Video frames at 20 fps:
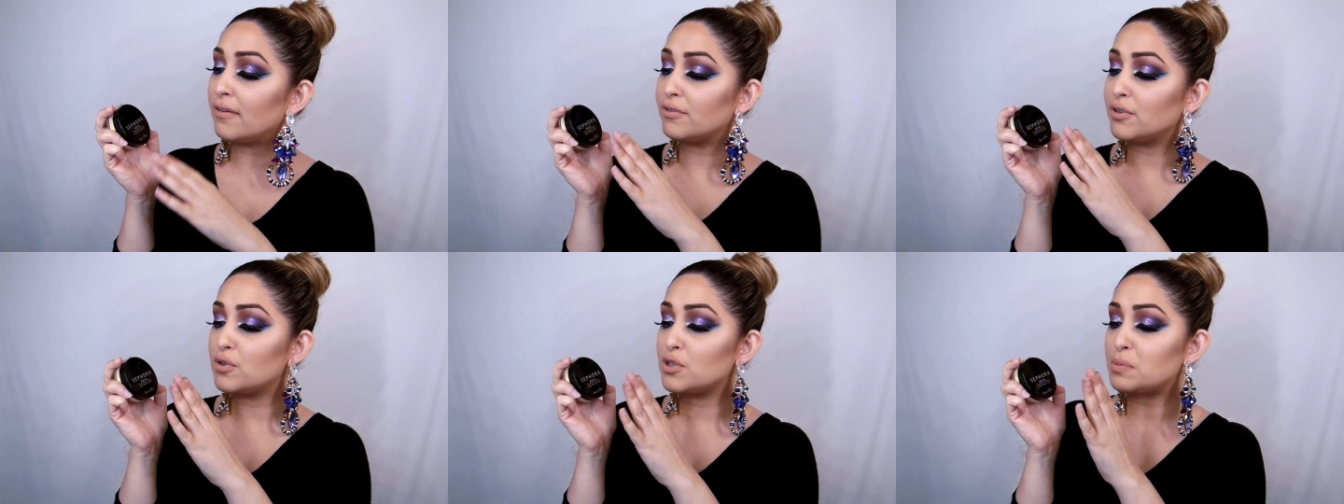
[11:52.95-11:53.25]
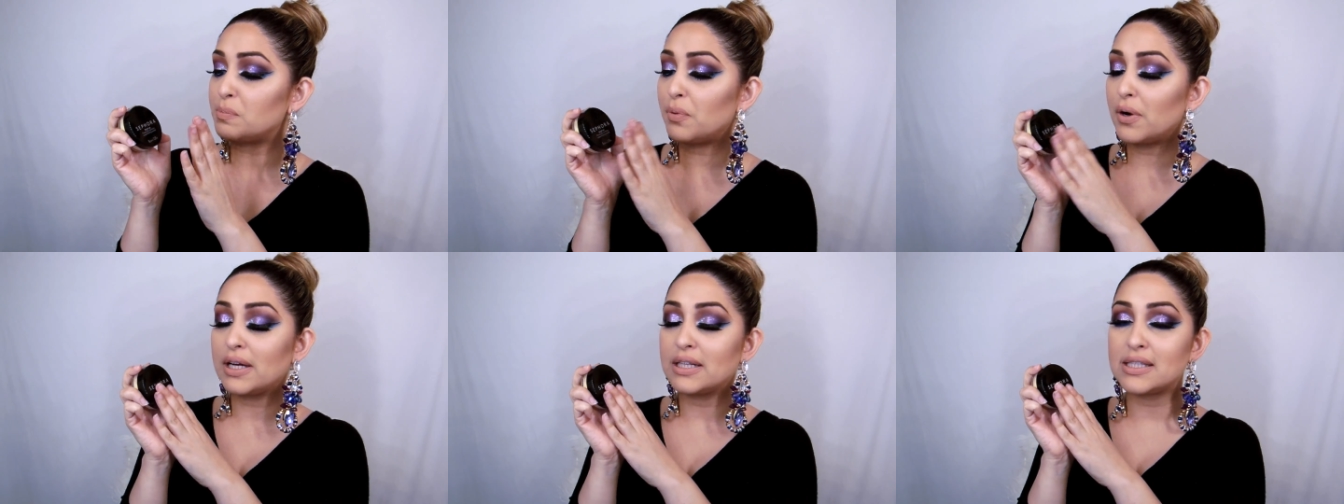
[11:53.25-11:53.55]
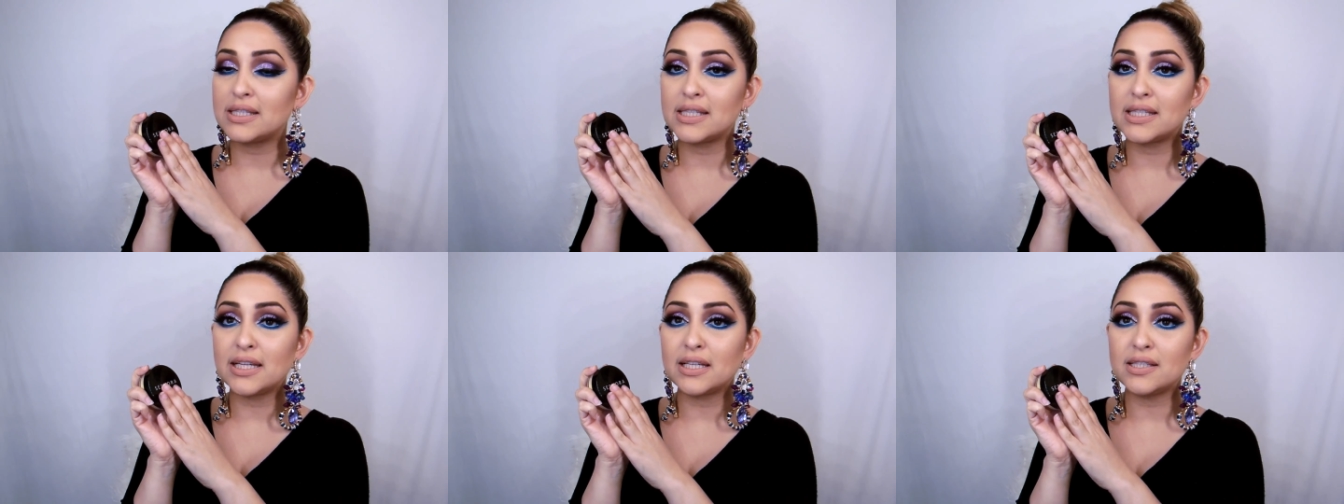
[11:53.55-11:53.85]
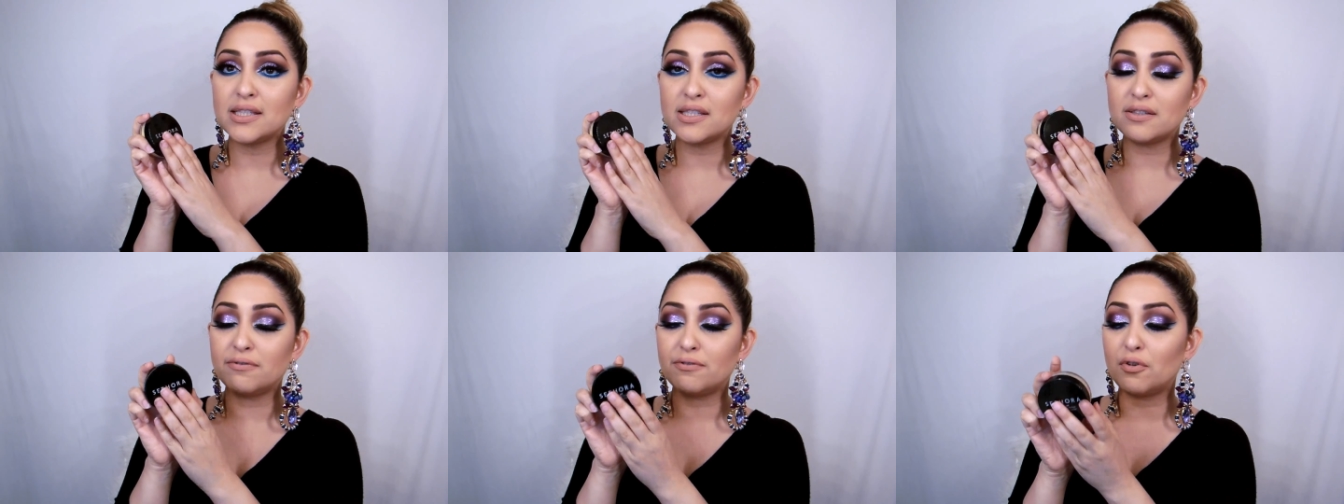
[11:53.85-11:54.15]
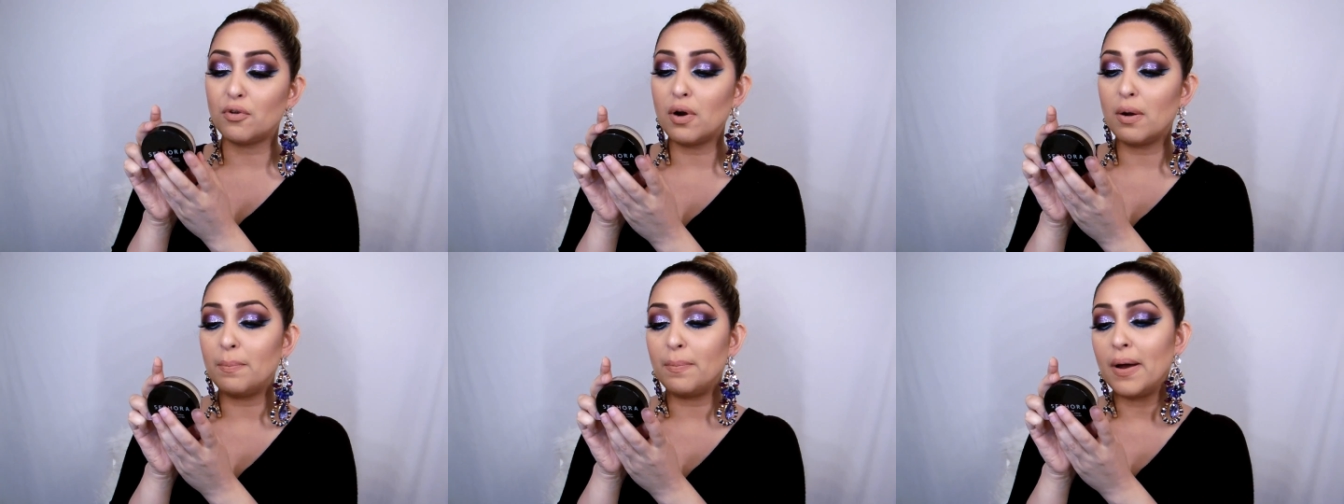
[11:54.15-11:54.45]
I've used Bright Set
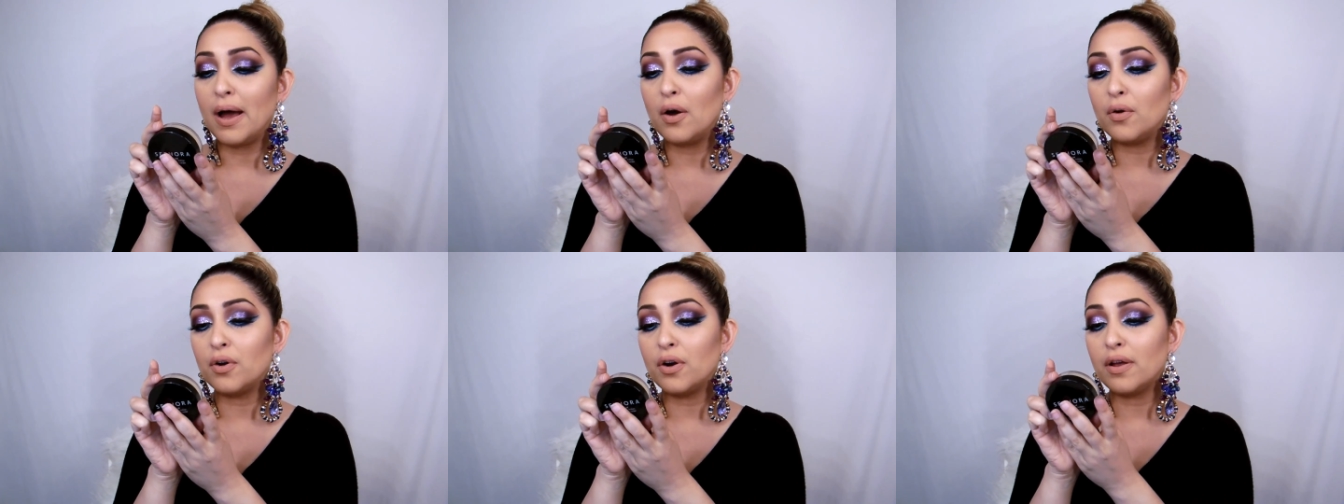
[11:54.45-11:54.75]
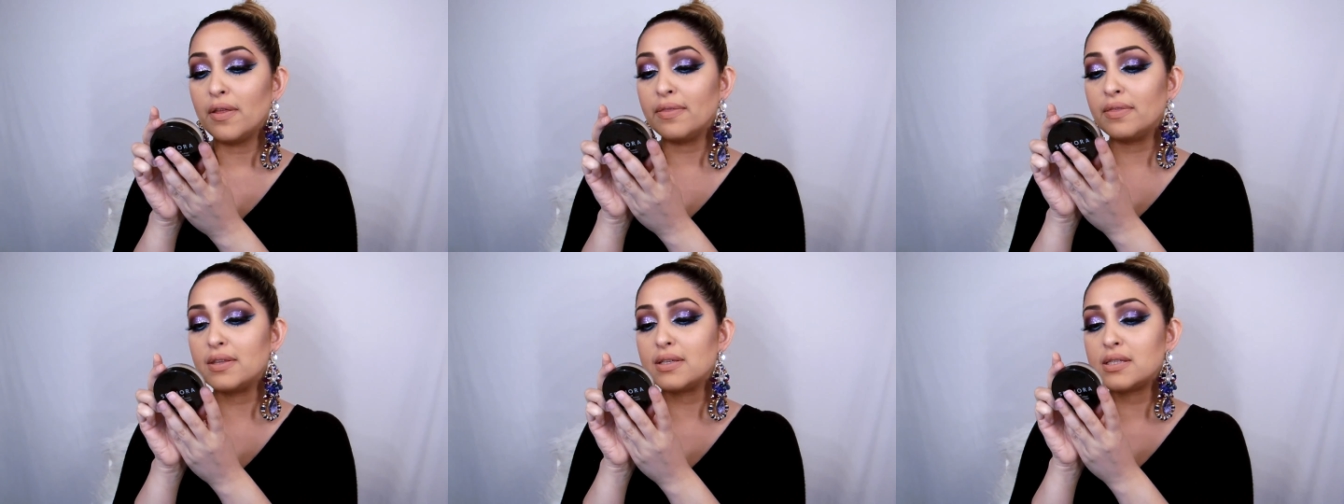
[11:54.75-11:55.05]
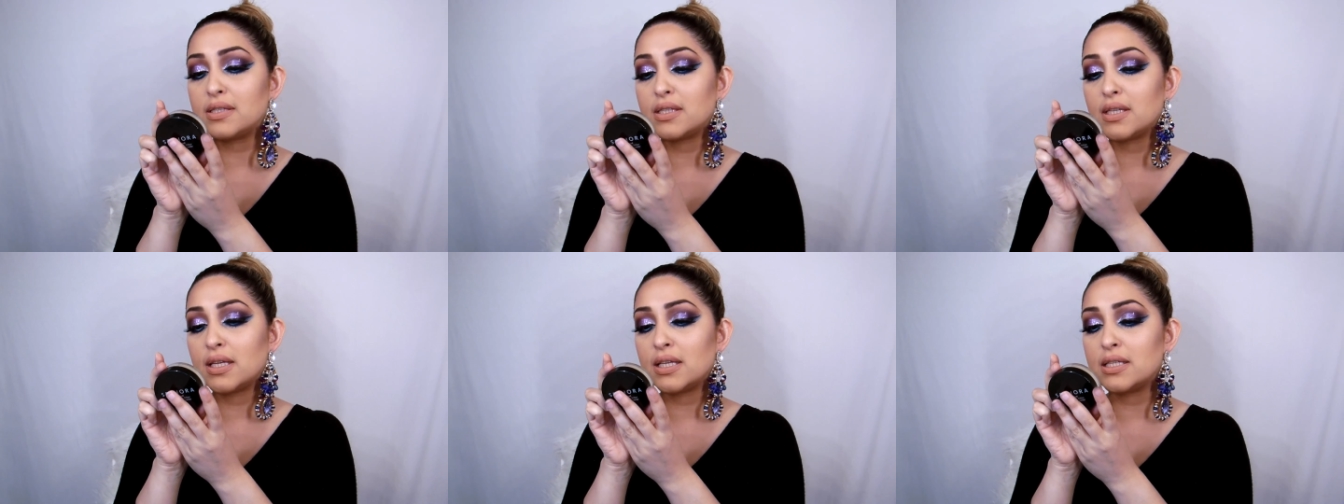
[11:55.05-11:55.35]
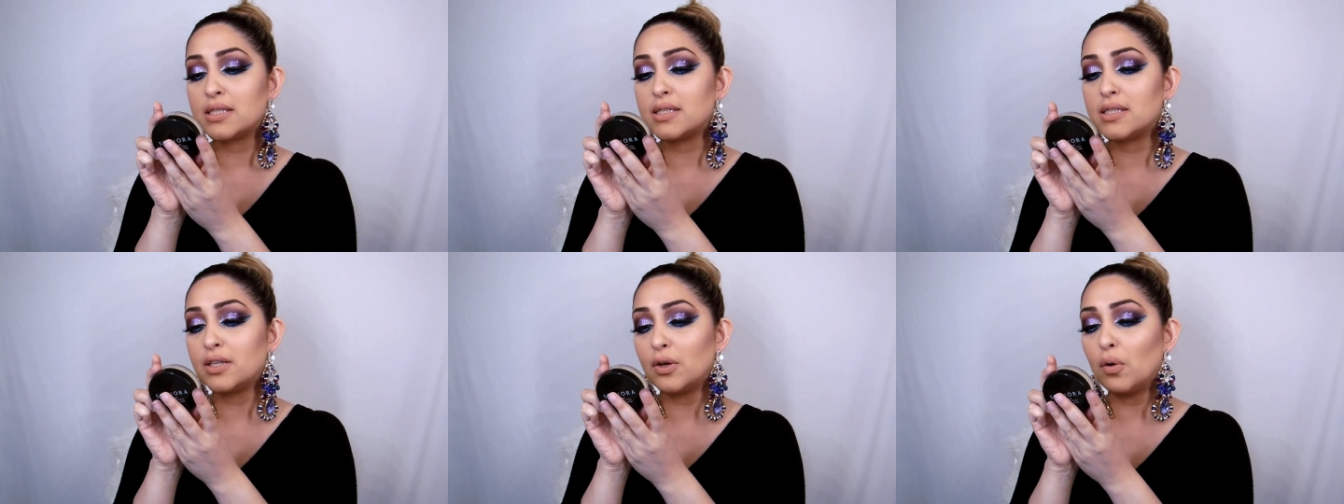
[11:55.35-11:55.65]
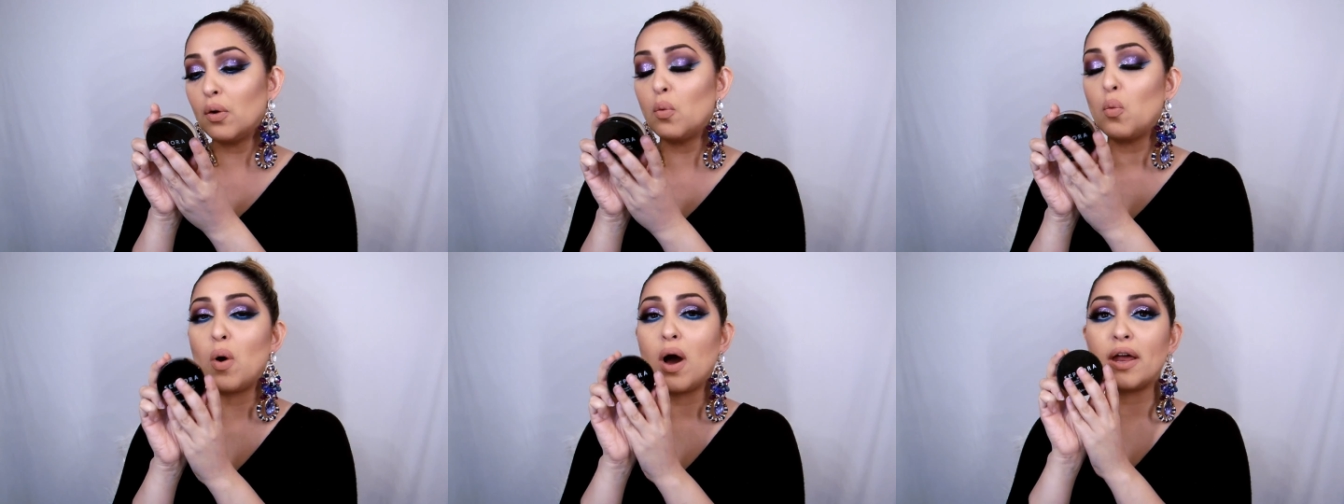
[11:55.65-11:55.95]
Sephora Powder, and this is
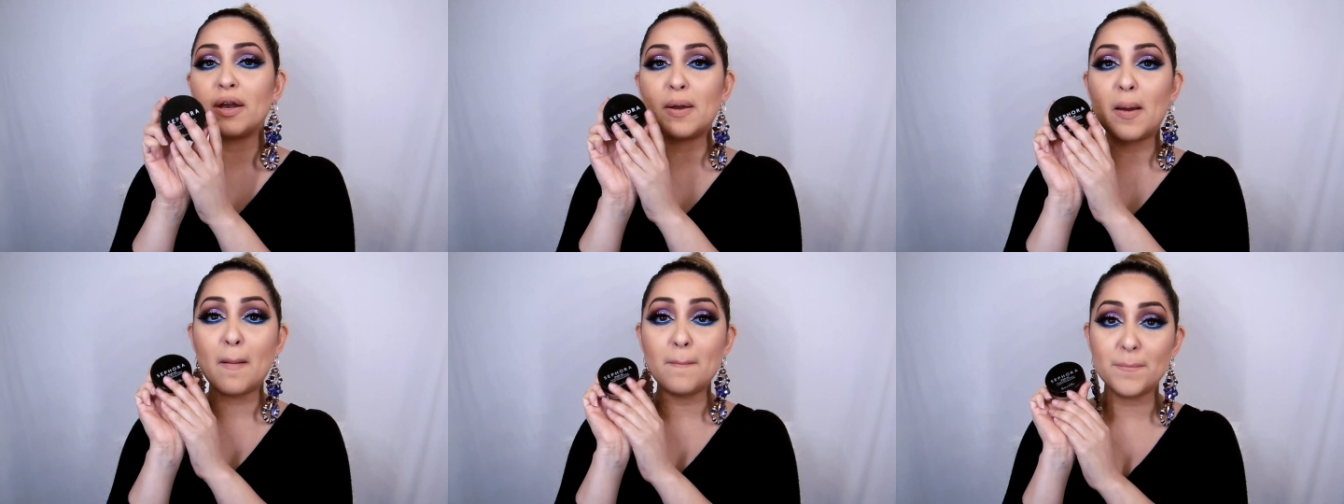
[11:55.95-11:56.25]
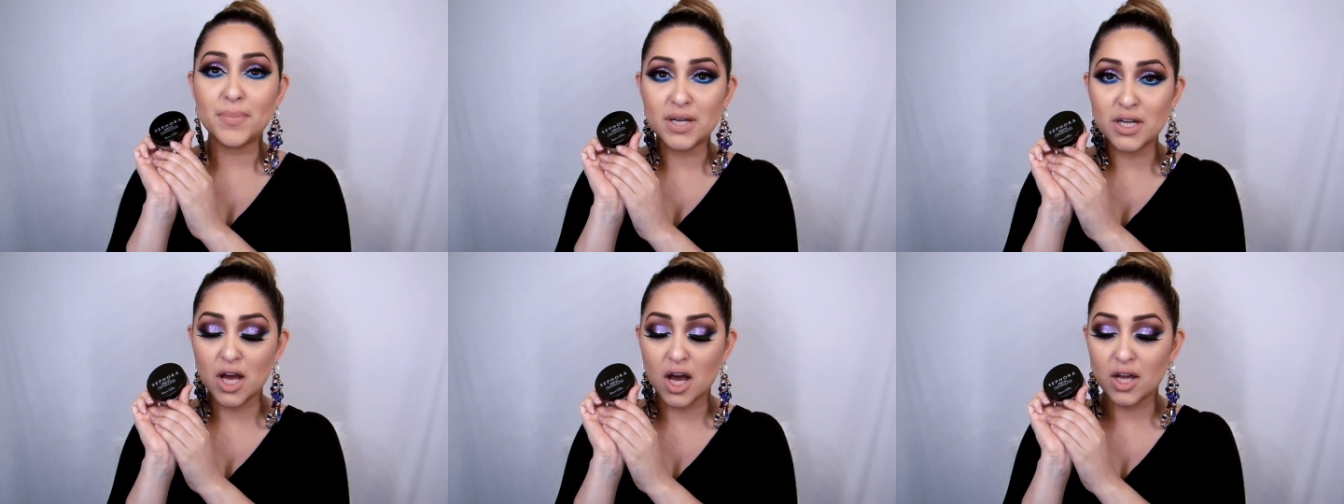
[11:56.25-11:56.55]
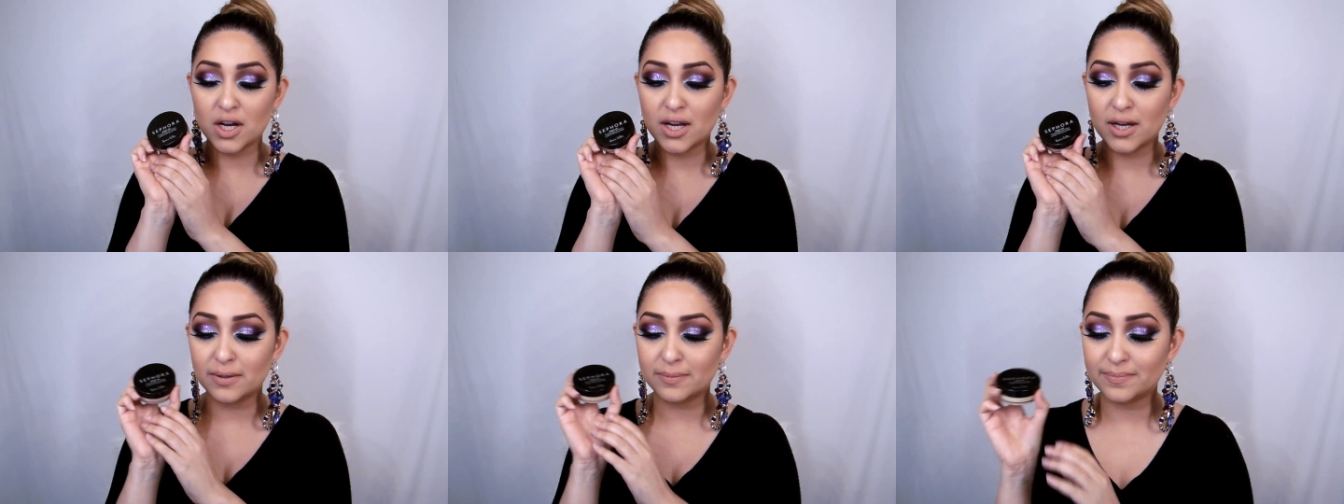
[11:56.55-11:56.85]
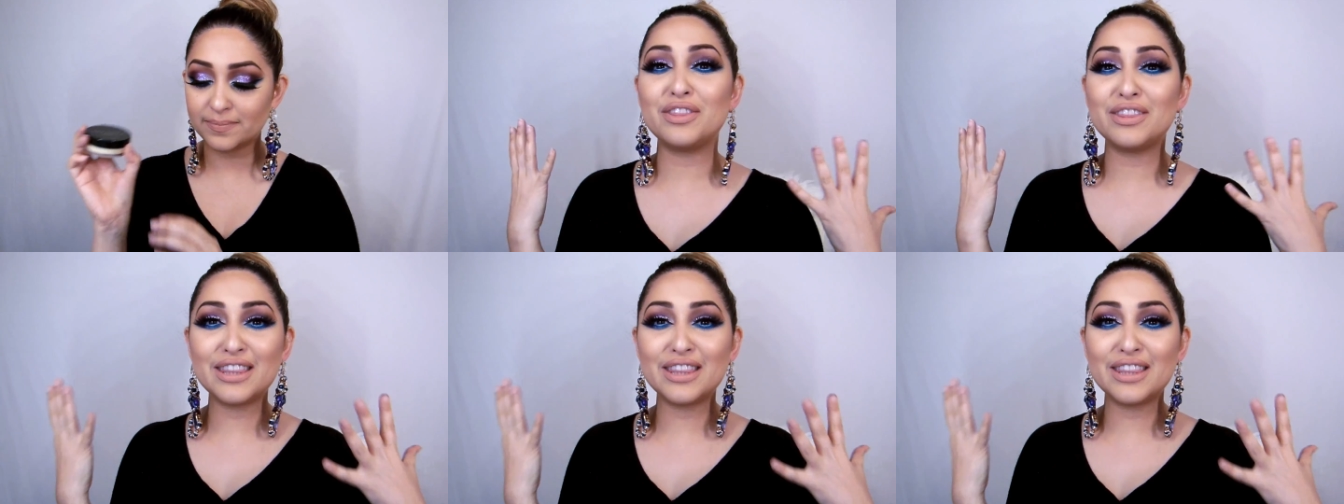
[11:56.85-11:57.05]
01 Banana.